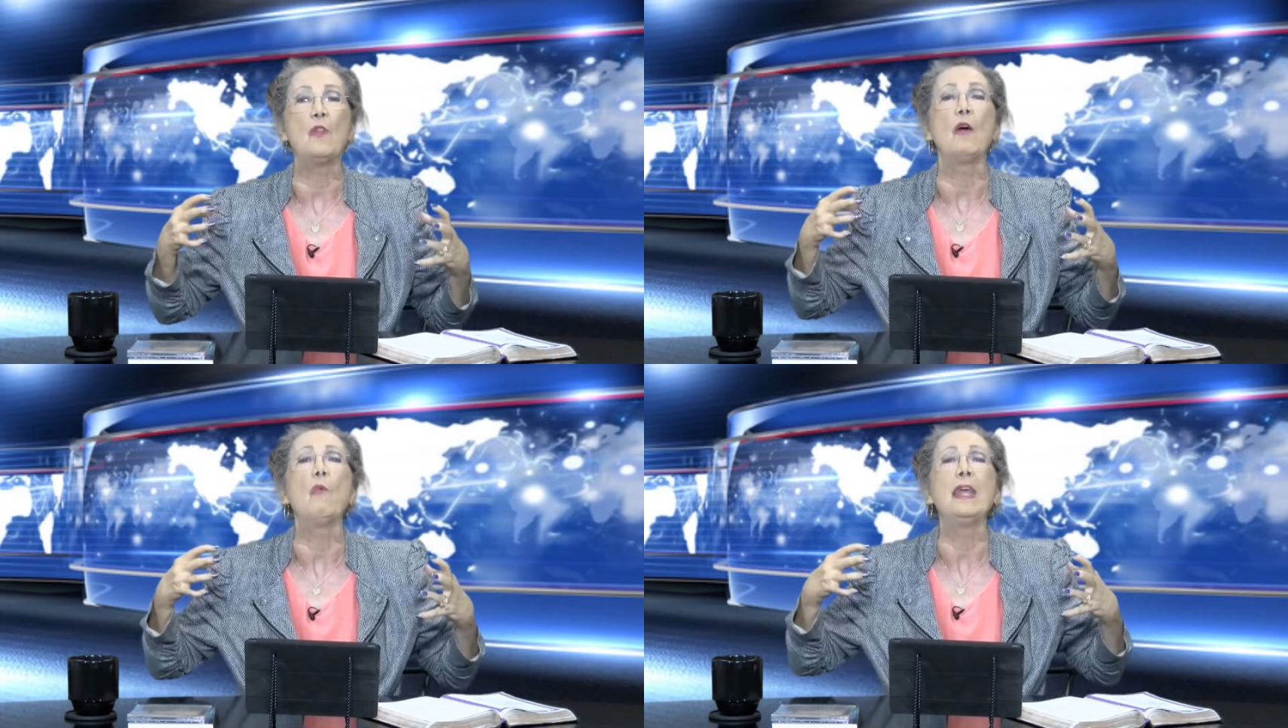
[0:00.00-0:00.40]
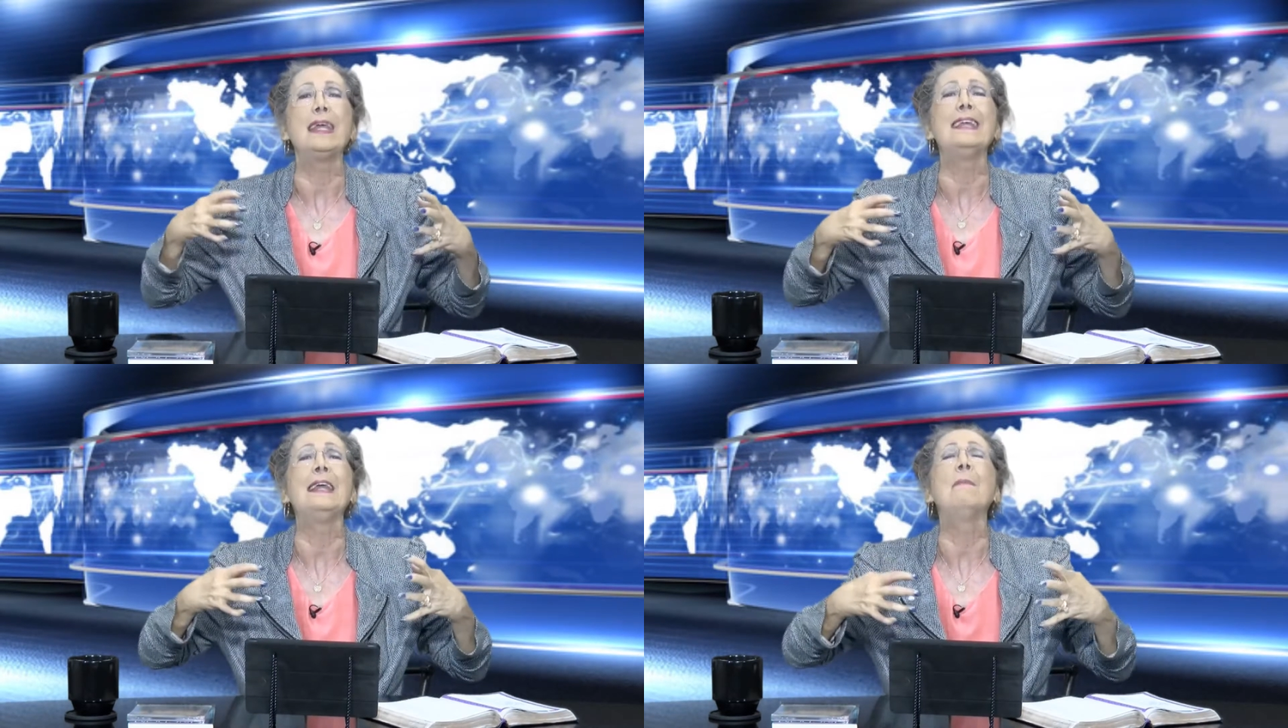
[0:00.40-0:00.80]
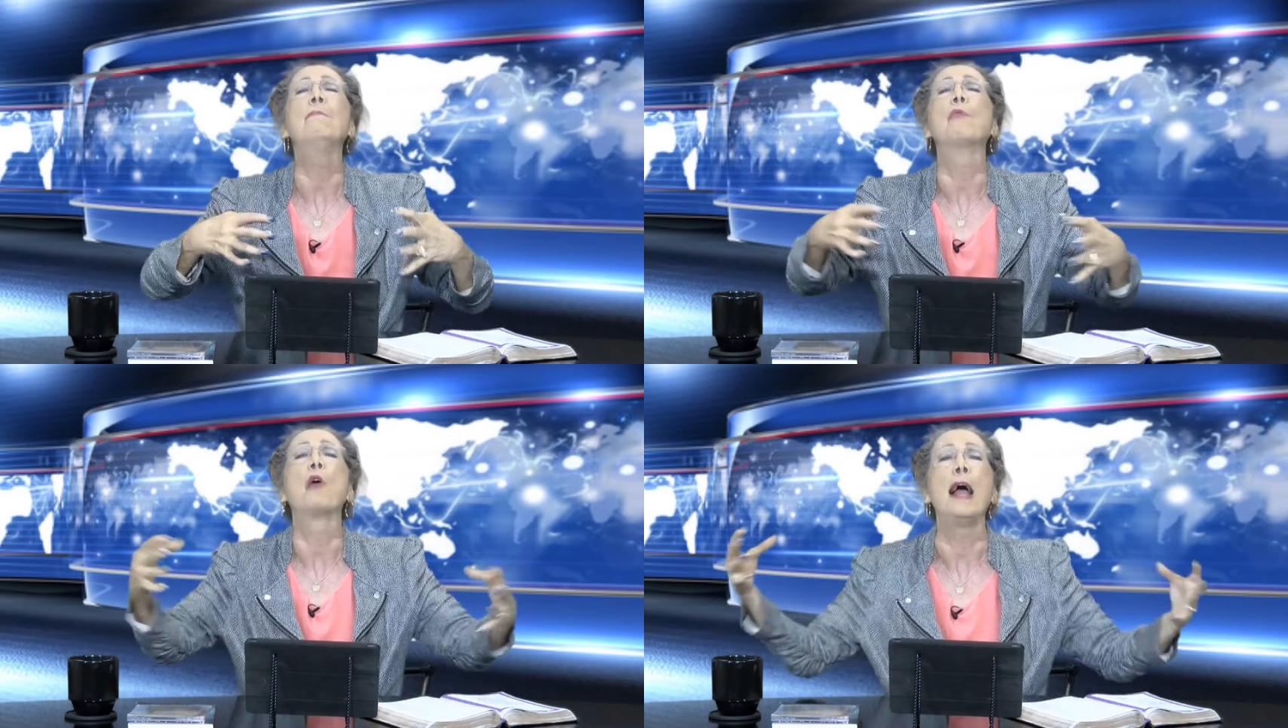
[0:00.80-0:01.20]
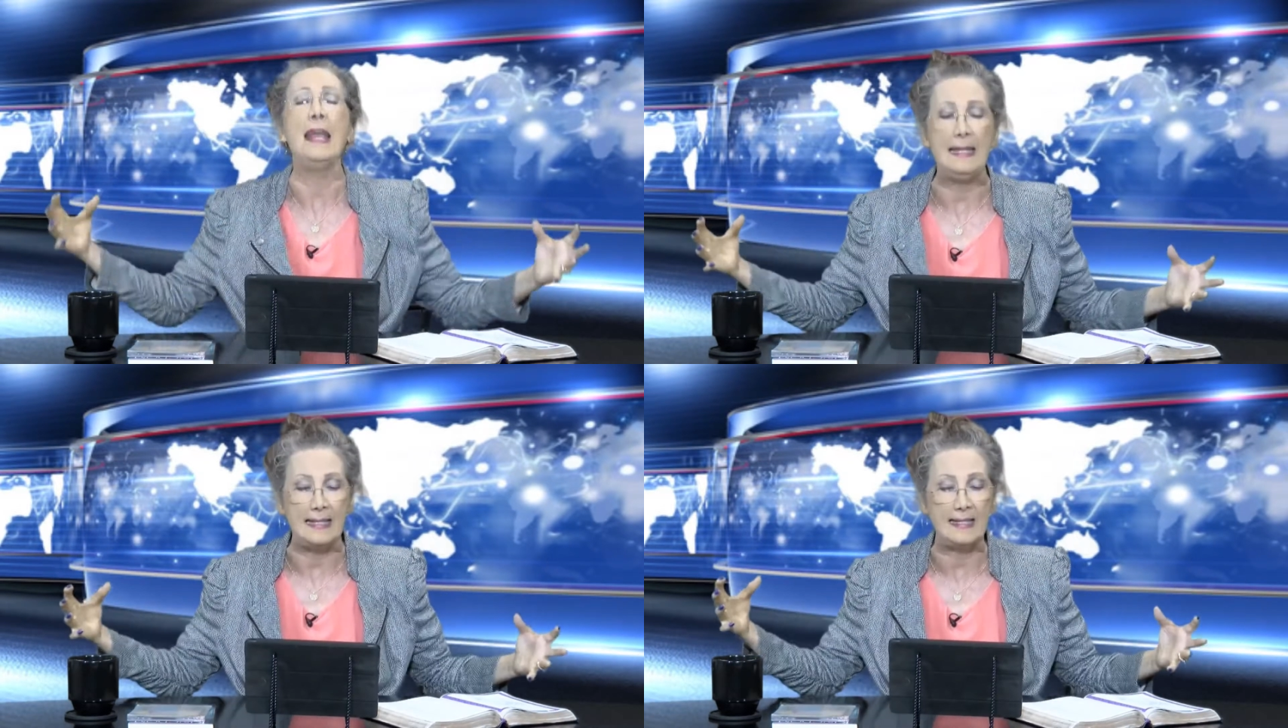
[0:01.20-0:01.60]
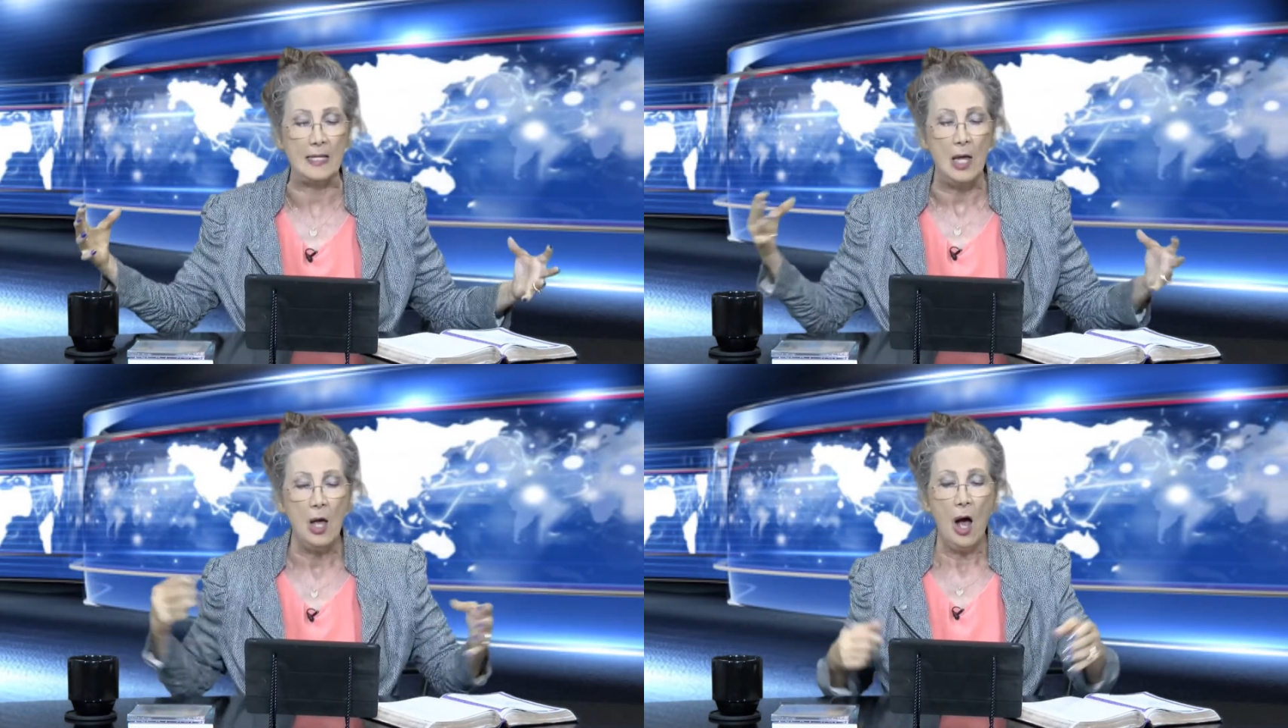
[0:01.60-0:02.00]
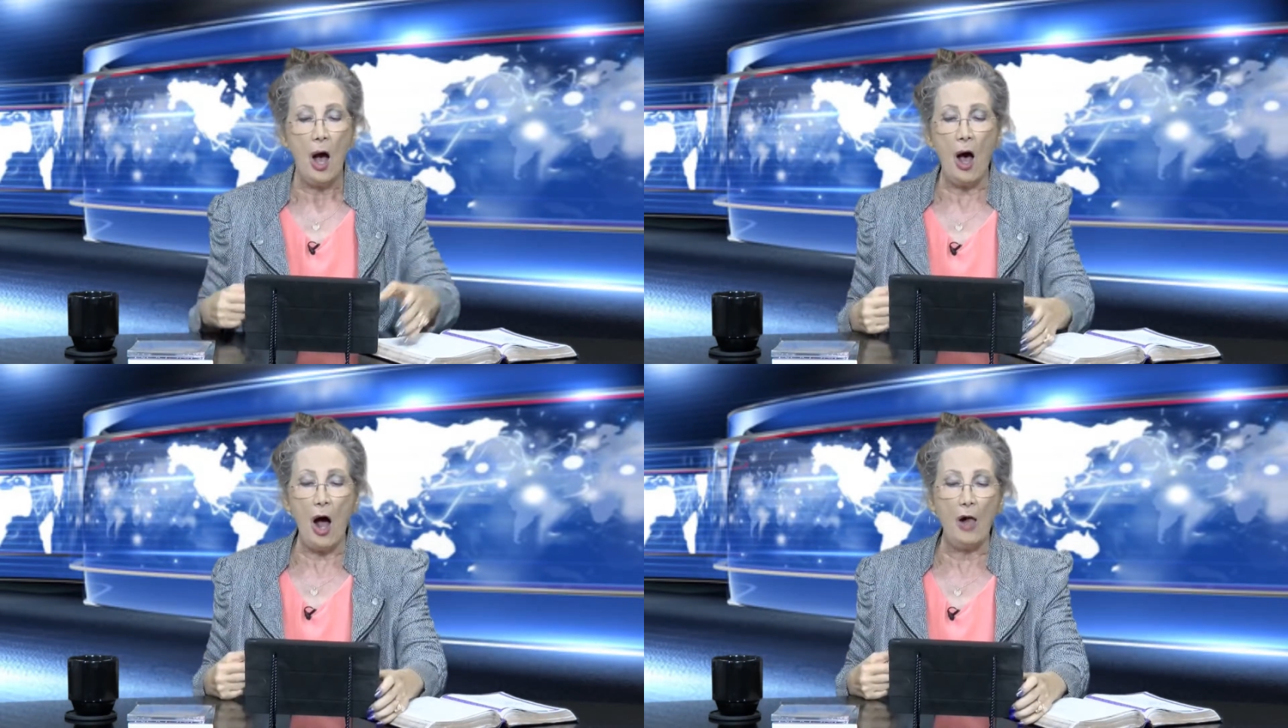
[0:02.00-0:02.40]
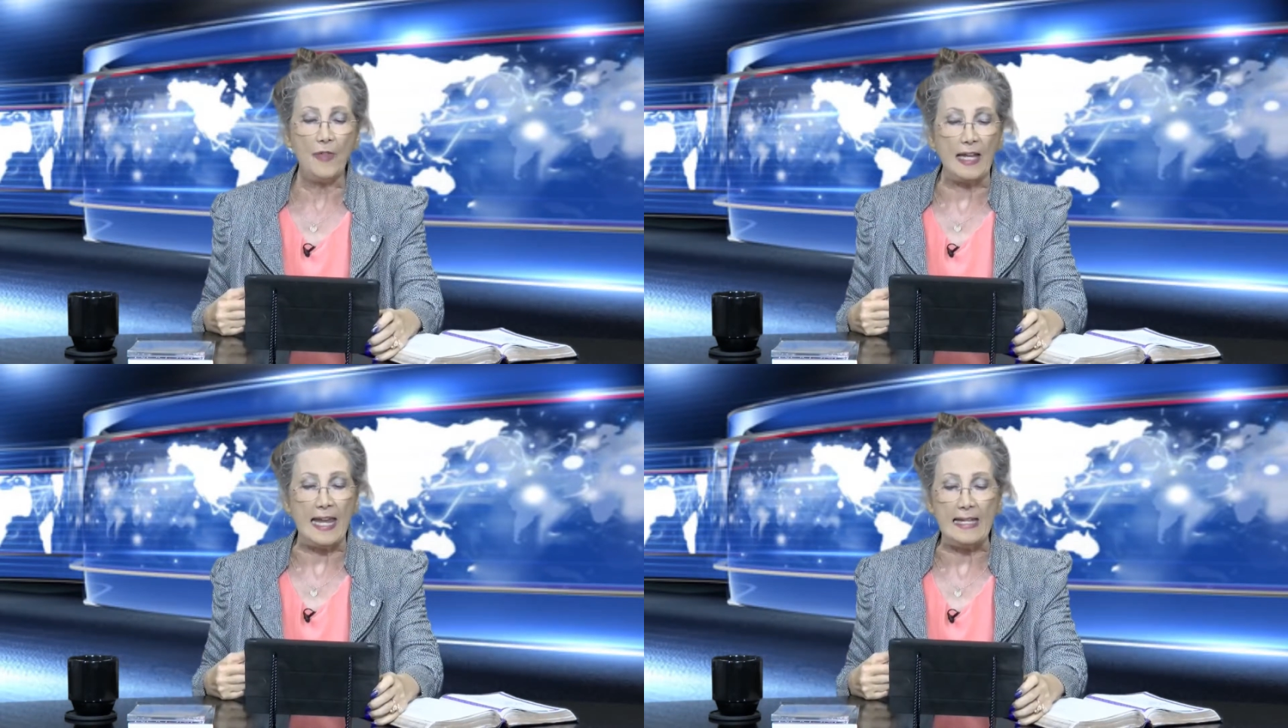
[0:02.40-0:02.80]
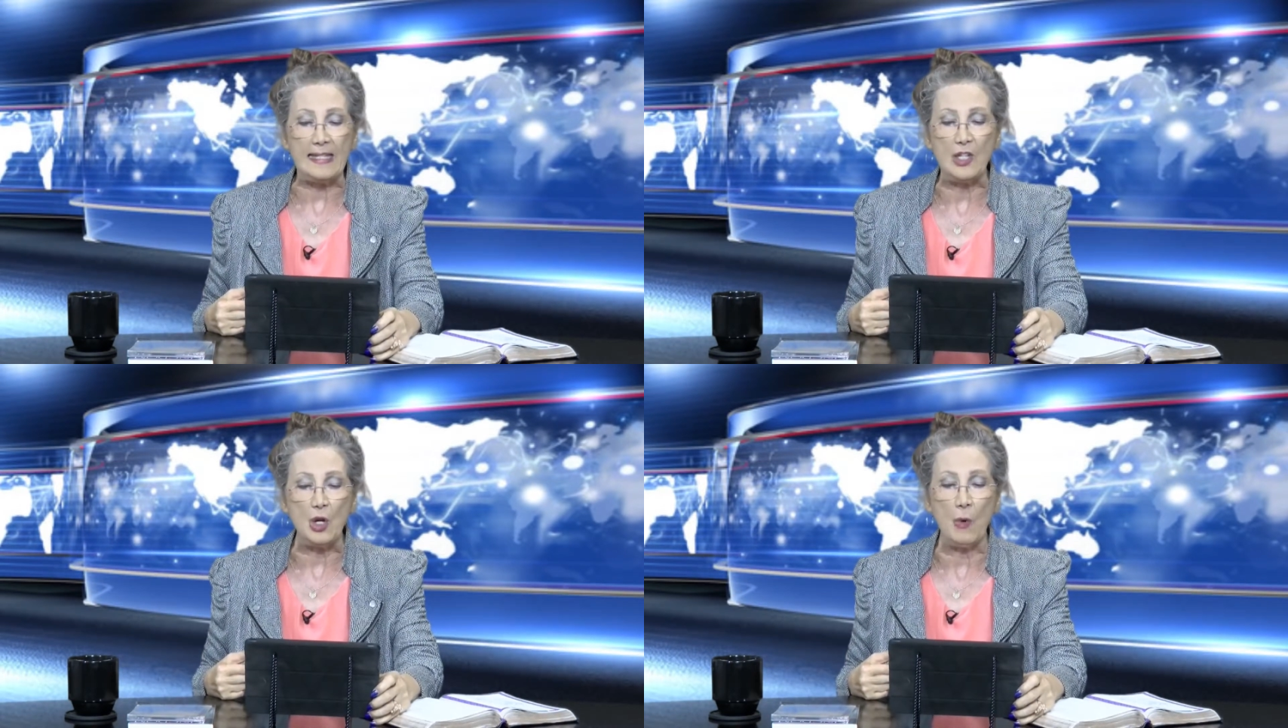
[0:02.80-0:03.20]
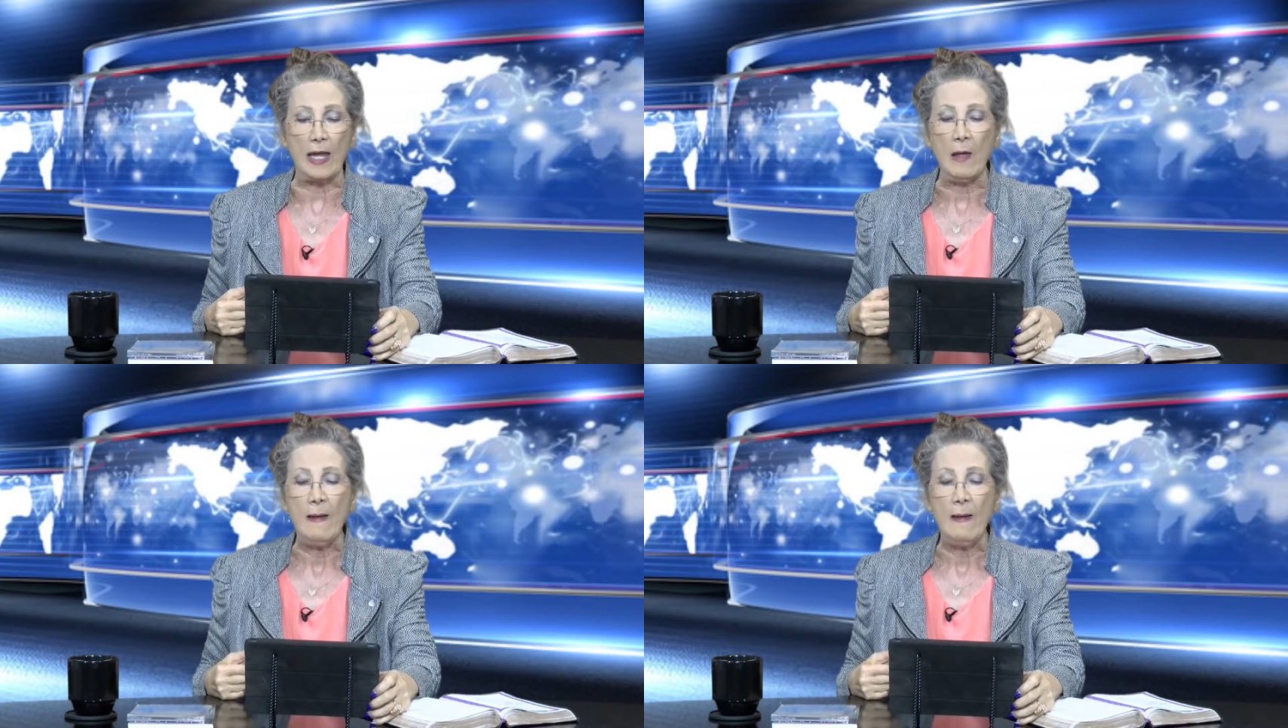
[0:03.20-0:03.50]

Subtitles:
that we can embrace all that He's doing.